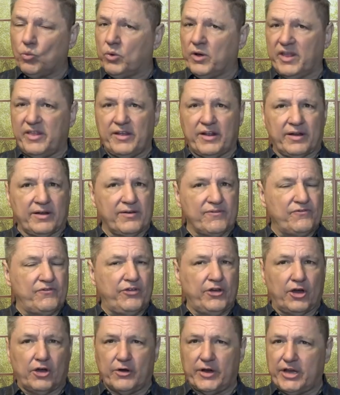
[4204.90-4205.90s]
within a
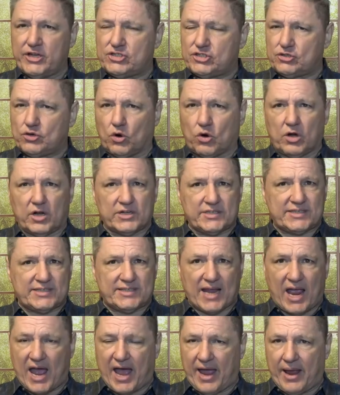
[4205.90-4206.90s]
very short
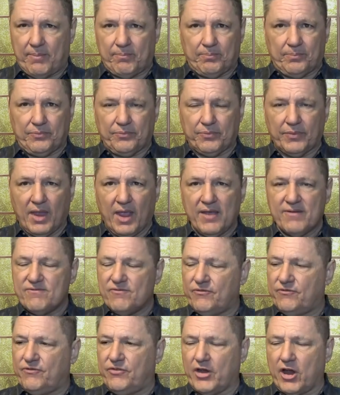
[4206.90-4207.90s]
time,
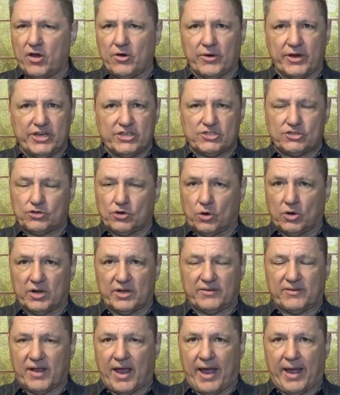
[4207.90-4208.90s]
very
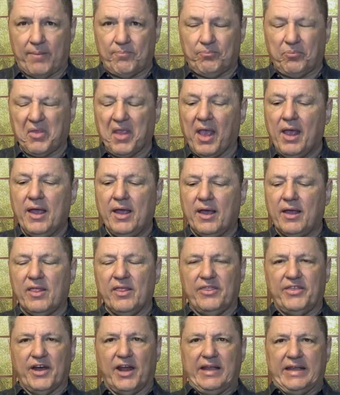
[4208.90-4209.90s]
short time,
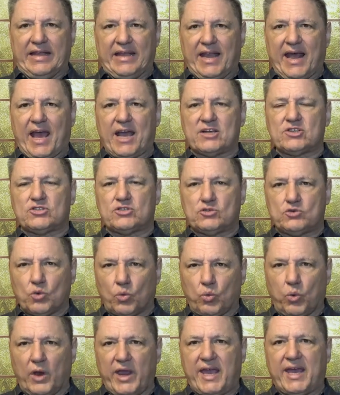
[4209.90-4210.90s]
the next
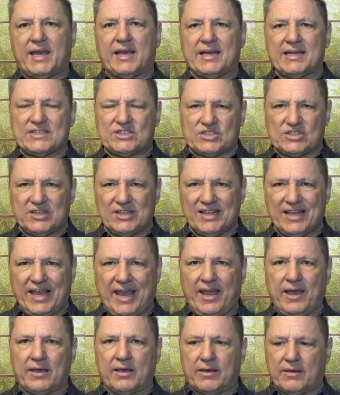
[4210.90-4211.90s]
weakest
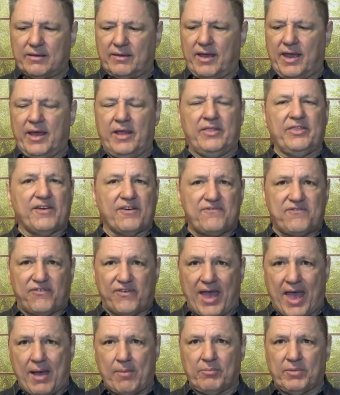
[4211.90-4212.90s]
link in the
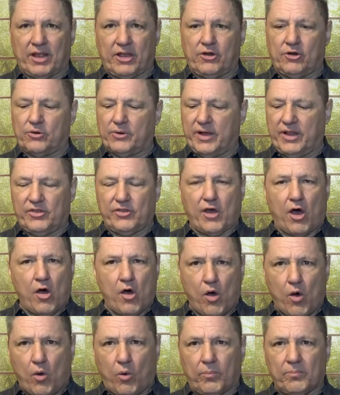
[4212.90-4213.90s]
family or in the
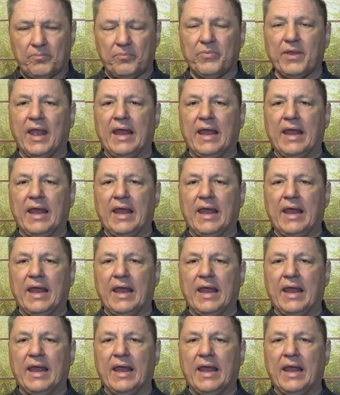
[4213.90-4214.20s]
home